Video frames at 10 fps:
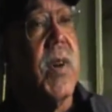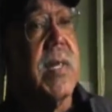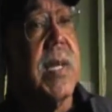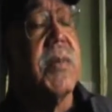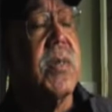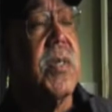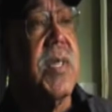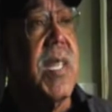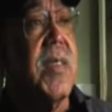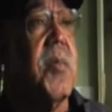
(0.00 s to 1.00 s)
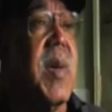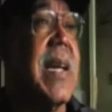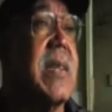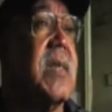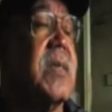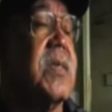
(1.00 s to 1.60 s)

far as I'm concerned, to give back